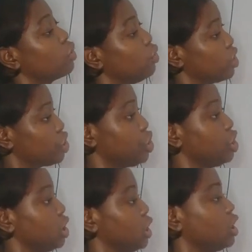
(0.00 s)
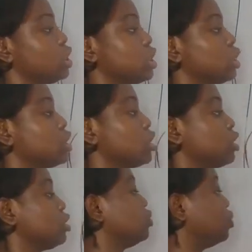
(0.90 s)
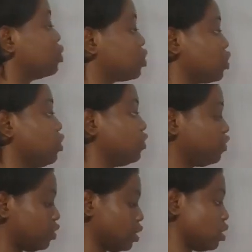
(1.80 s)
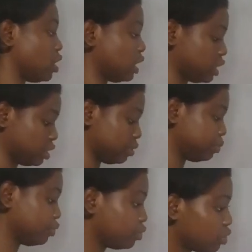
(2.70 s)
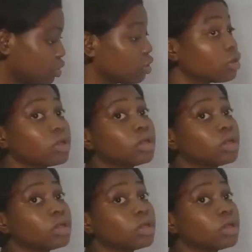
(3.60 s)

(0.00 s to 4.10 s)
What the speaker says: a question. won't solve an example.